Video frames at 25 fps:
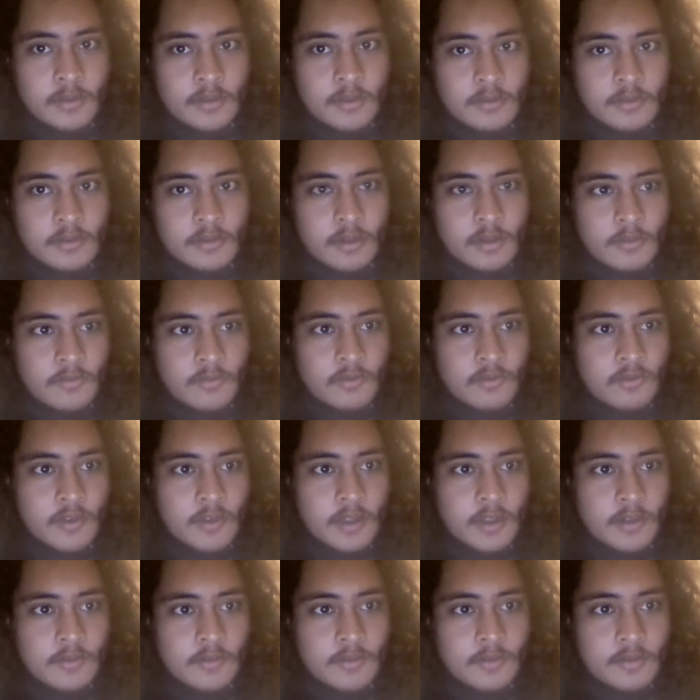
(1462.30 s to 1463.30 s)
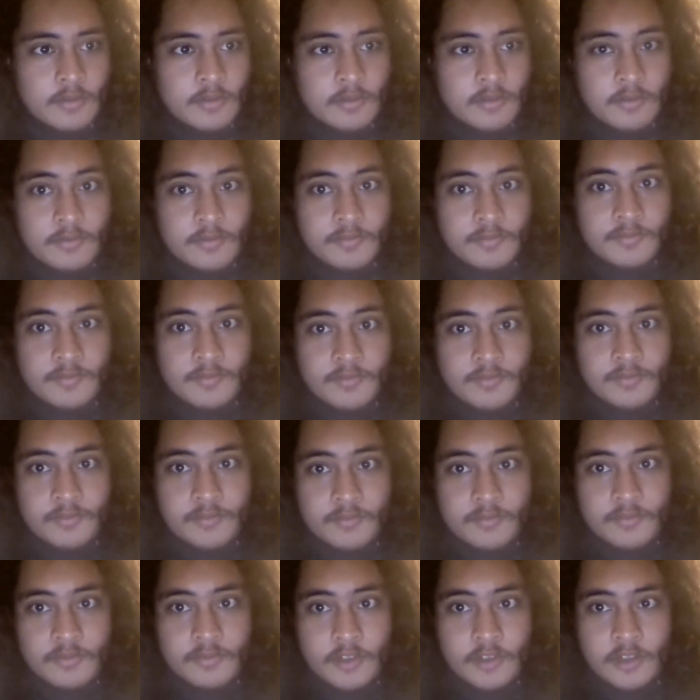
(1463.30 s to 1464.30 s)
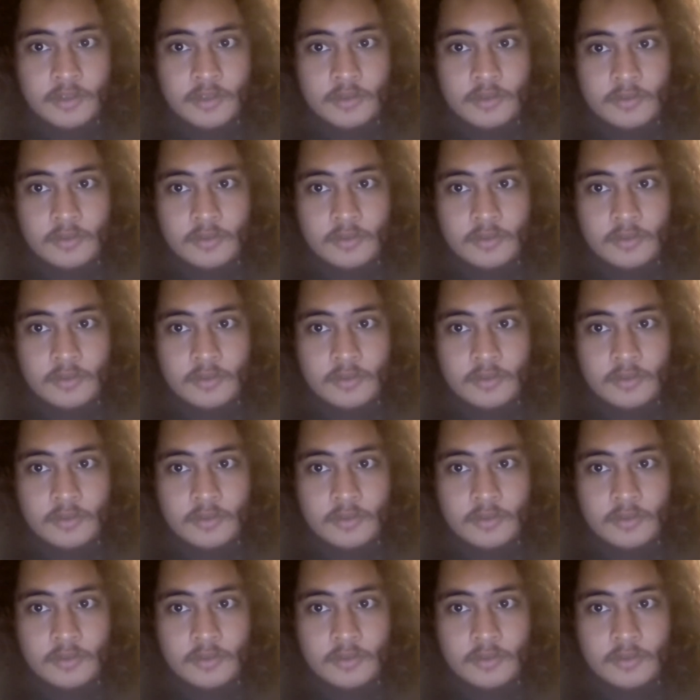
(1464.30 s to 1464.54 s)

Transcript: I dropped 500 feet